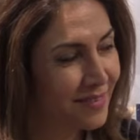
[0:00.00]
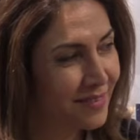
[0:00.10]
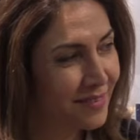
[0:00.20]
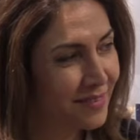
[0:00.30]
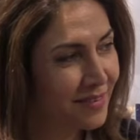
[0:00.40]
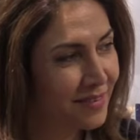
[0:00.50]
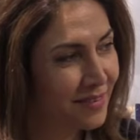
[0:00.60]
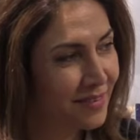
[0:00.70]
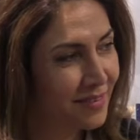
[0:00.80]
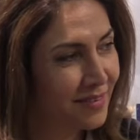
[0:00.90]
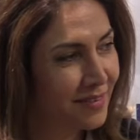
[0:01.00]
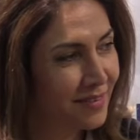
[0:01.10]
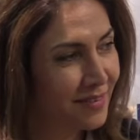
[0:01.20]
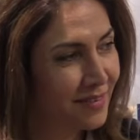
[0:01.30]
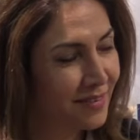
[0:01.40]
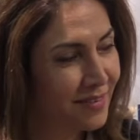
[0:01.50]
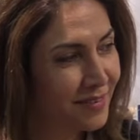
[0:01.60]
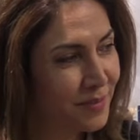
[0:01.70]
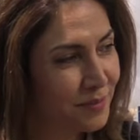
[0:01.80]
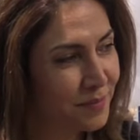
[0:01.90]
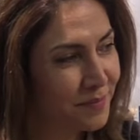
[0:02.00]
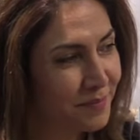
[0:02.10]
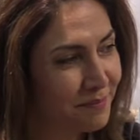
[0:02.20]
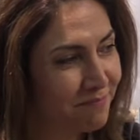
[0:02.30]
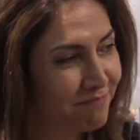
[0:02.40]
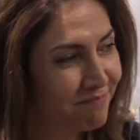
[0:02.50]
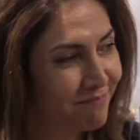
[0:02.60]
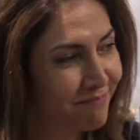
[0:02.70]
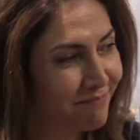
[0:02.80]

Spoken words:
(silent)